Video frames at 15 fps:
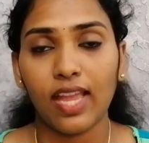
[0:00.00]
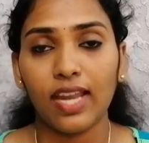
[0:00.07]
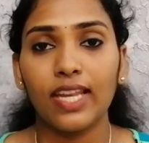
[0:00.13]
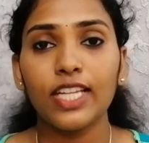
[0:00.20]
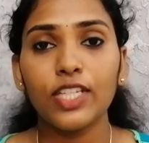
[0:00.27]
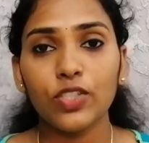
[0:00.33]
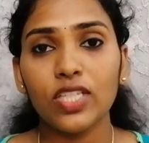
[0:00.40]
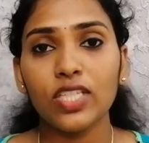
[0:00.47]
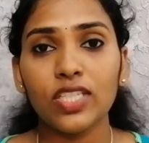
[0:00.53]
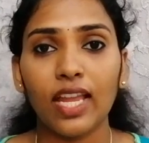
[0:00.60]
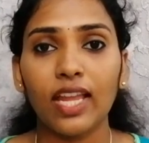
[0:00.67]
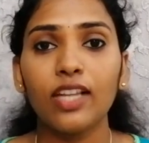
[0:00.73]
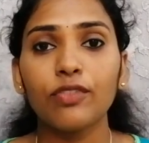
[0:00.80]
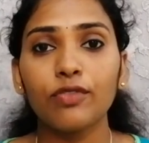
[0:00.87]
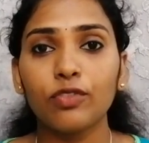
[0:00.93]
and let your
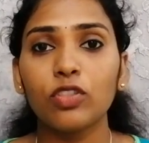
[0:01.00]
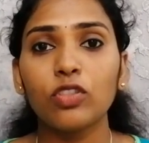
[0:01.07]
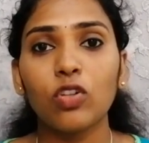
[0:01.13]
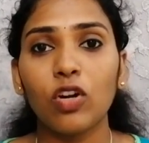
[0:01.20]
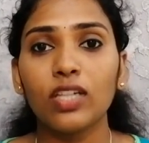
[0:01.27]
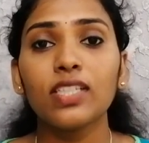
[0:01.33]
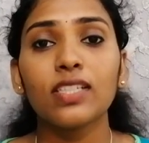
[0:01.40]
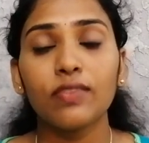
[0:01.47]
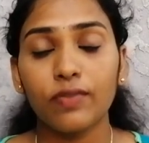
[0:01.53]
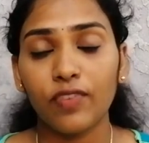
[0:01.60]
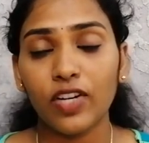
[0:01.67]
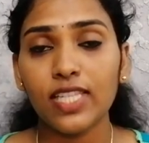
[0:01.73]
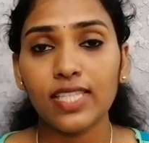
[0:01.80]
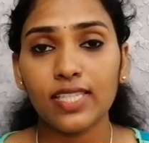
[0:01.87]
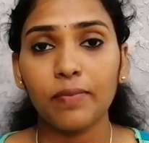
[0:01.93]
child work on
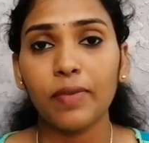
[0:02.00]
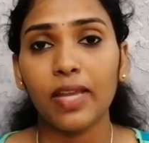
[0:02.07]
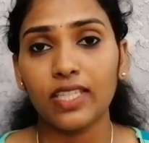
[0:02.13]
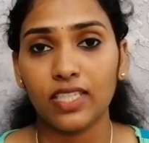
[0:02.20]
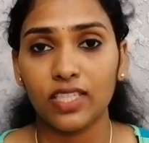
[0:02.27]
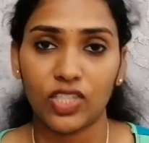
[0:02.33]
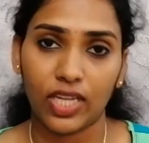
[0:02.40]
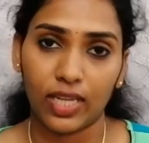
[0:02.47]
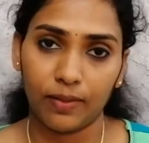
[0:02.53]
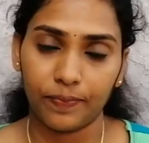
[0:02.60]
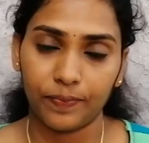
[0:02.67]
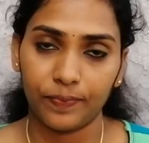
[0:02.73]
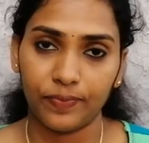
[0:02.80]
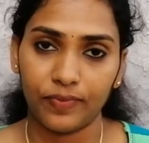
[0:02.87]
one step at a time.